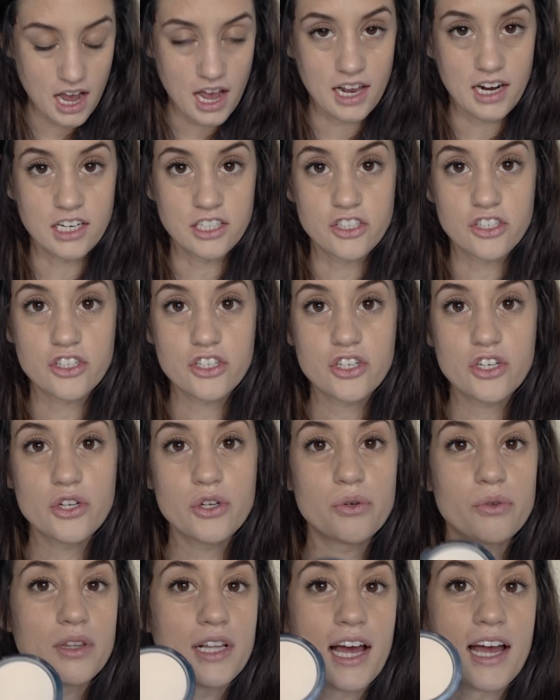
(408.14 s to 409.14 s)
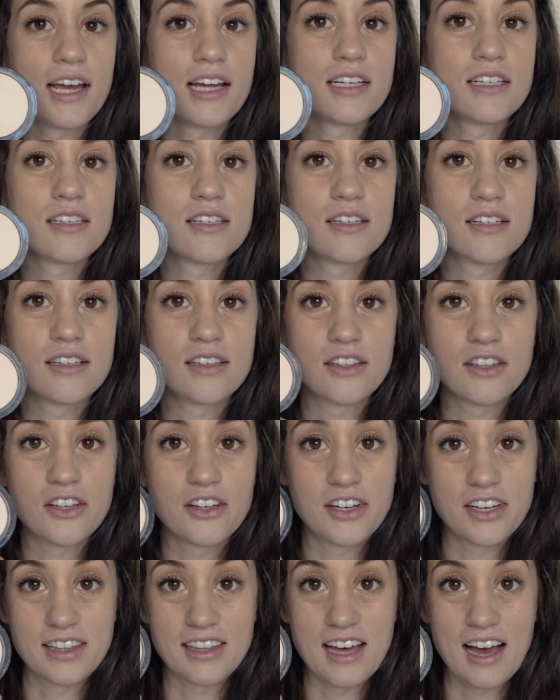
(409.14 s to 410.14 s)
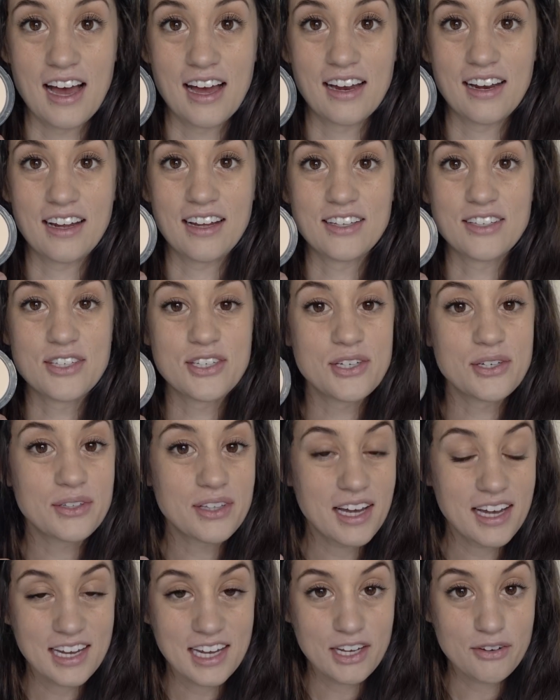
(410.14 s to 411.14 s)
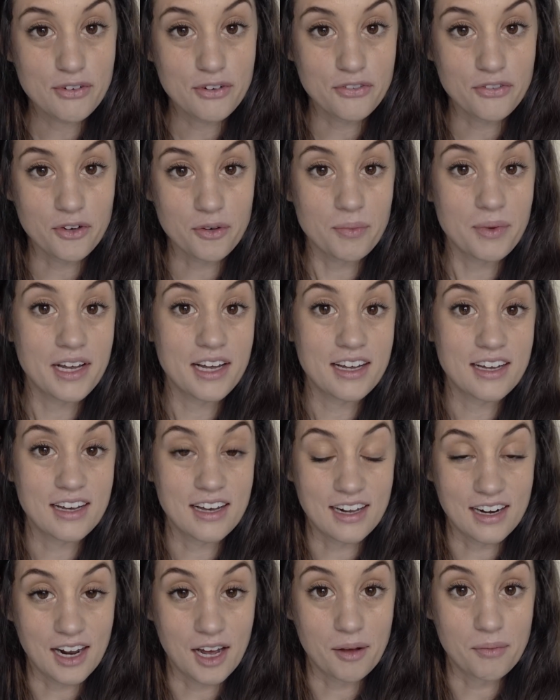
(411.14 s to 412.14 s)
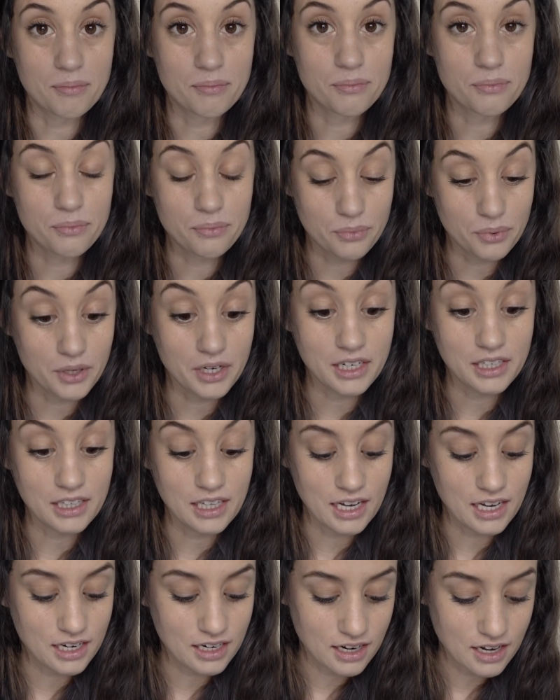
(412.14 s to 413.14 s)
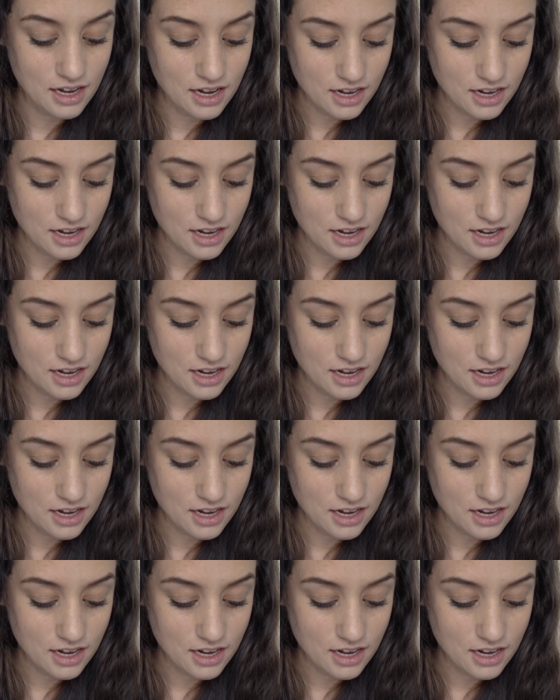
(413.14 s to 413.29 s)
and it's too light. Look at that. It's too light even for me, and I'm pretty light.